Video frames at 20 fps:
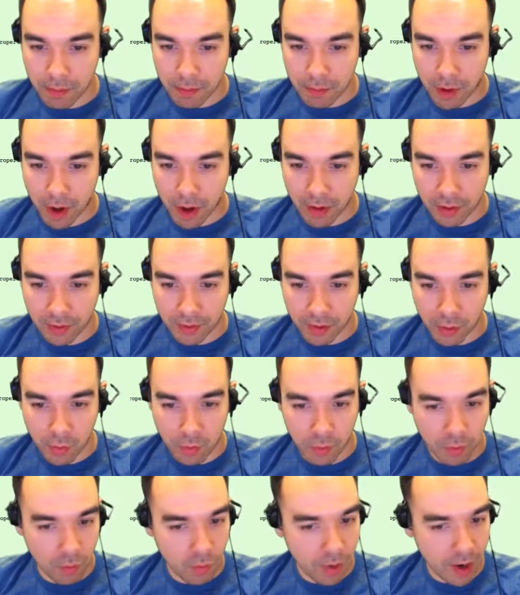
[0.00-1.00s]
part of the
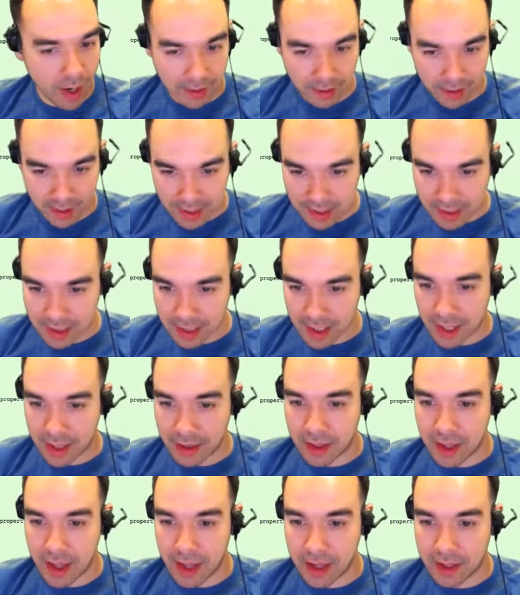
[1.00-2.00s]
whitelist,
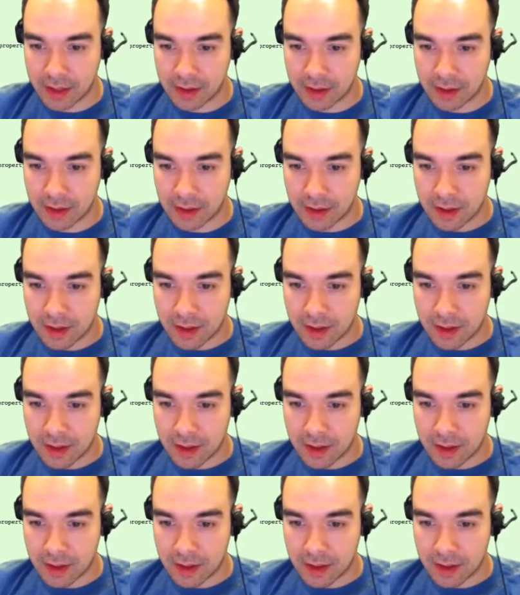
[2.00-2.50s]
and then